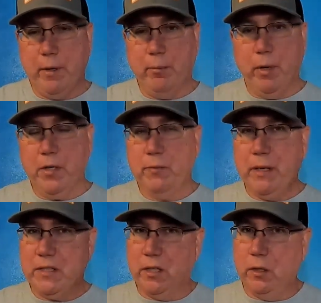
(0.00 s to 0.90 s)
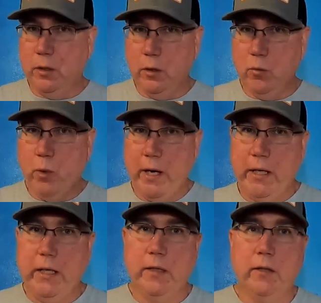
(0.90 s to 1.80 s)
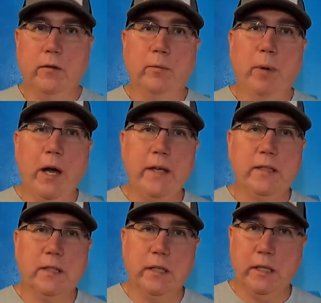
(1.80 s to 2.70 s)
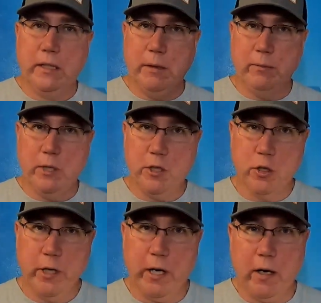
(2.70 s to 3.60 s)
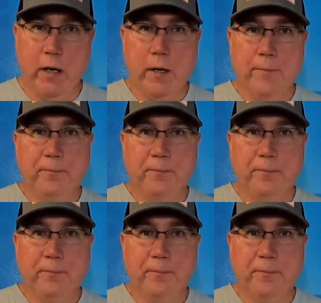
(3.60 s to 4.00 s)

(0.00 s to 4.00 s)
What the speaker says: and a buzzbait's a good way to get those bites and get them to trigger.